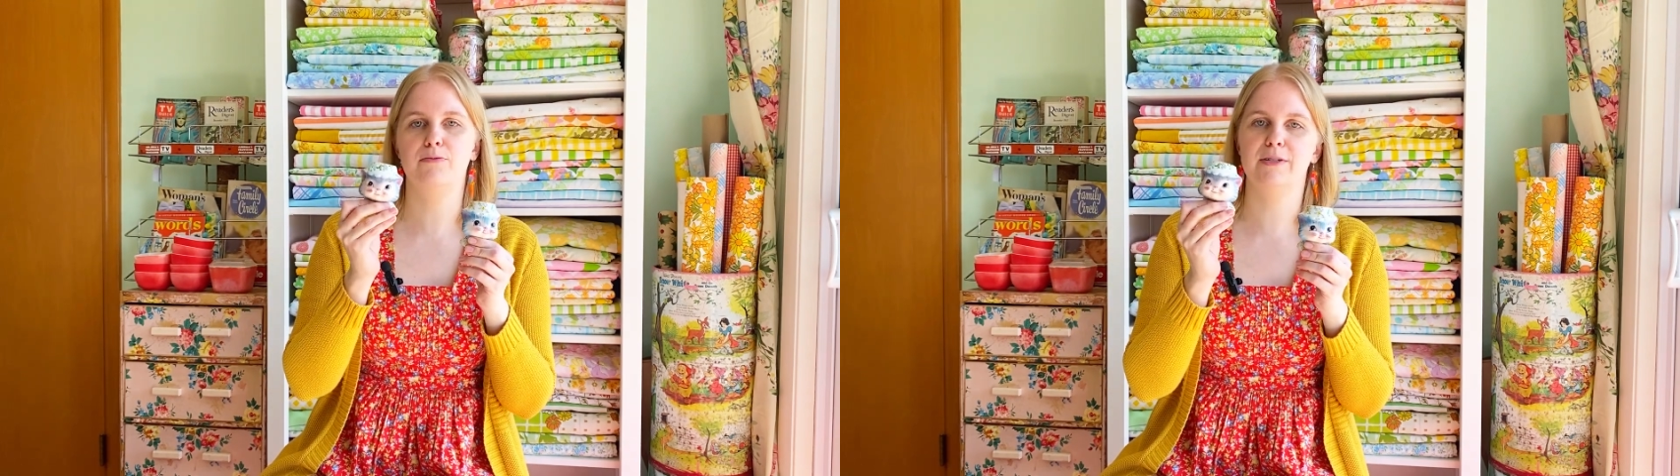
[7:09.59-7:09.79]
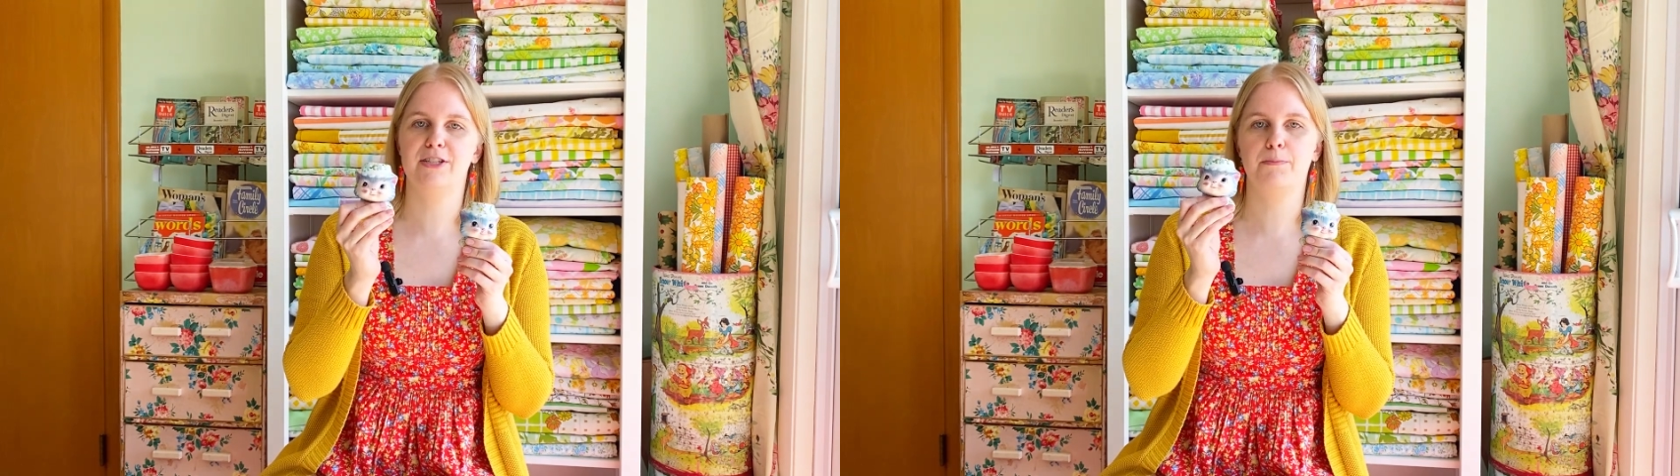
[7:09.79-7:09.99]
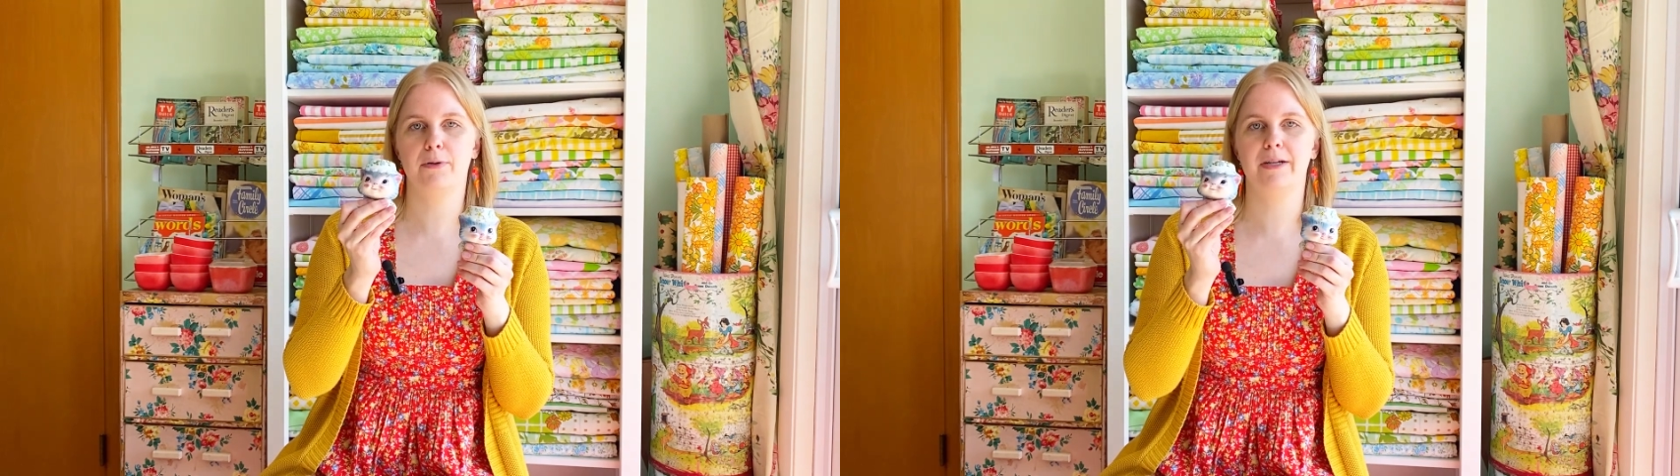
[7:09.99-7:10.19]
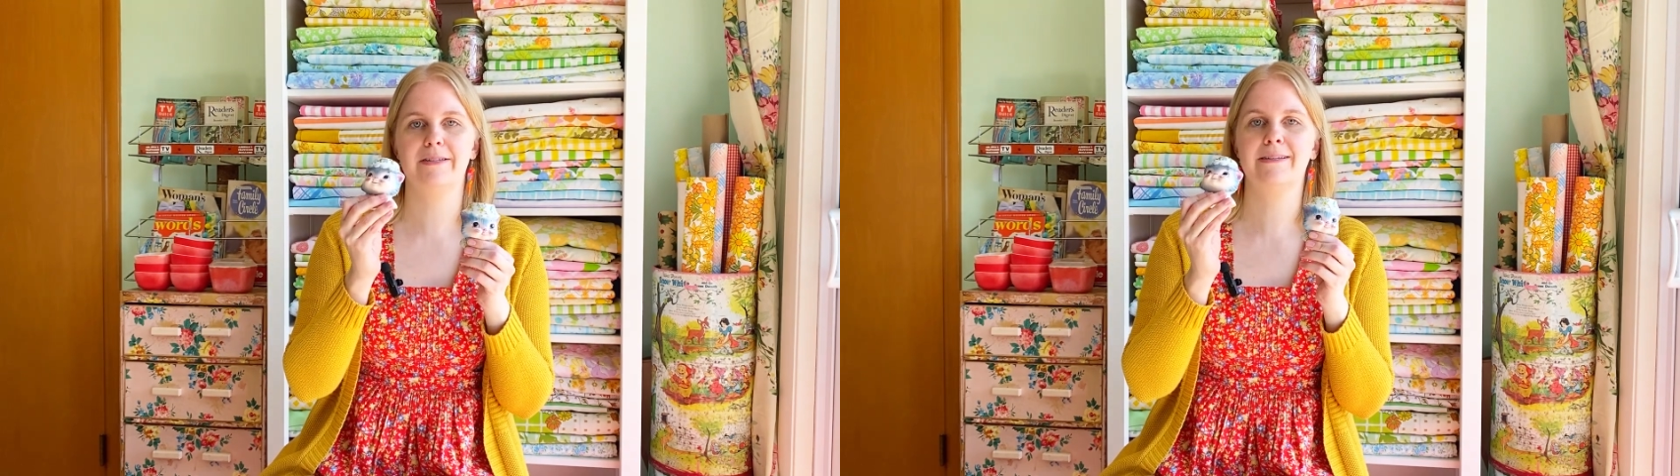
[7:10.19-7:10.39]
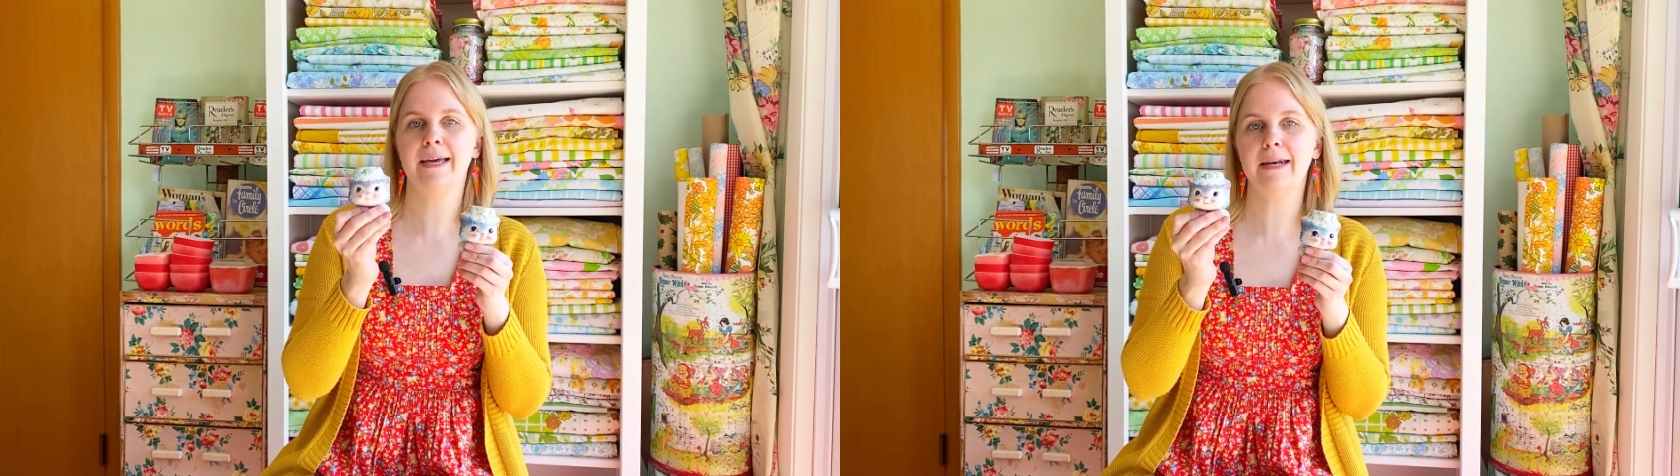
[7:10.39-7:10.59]
Miss
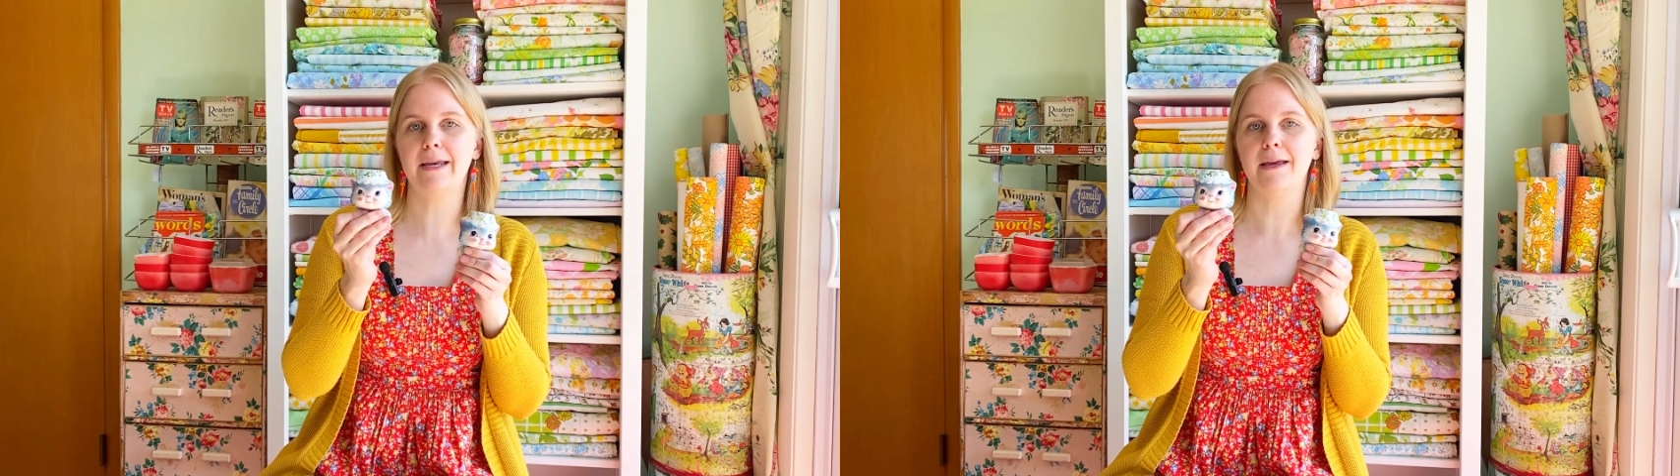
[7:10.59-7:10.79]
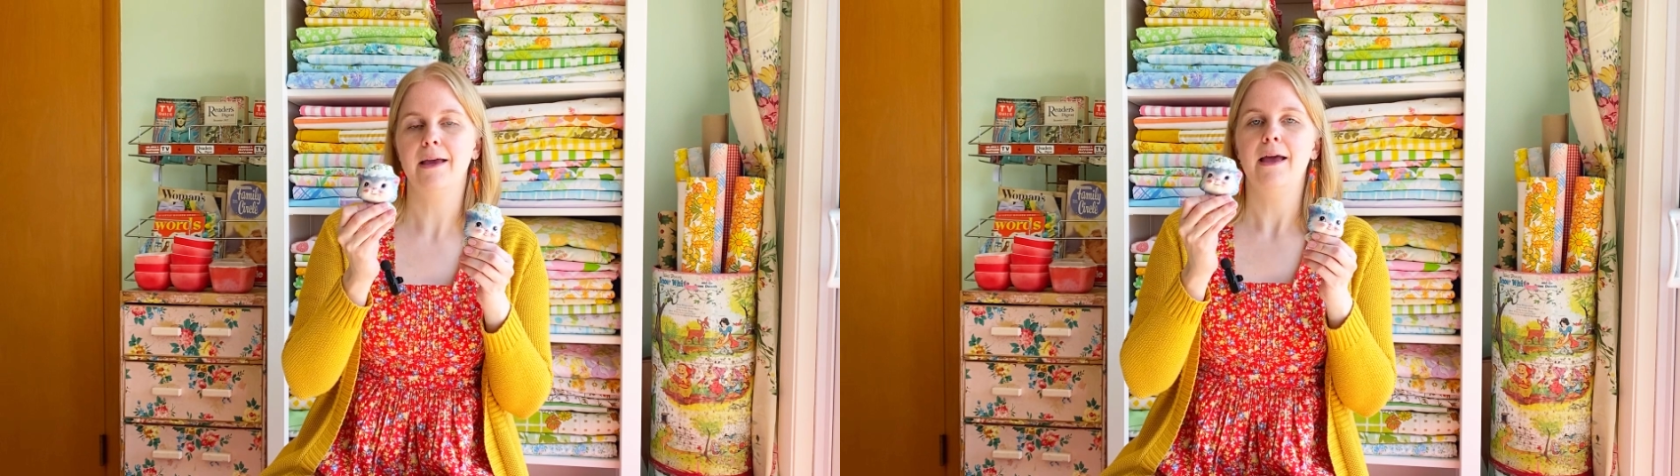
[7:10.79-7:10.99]
Priss kitty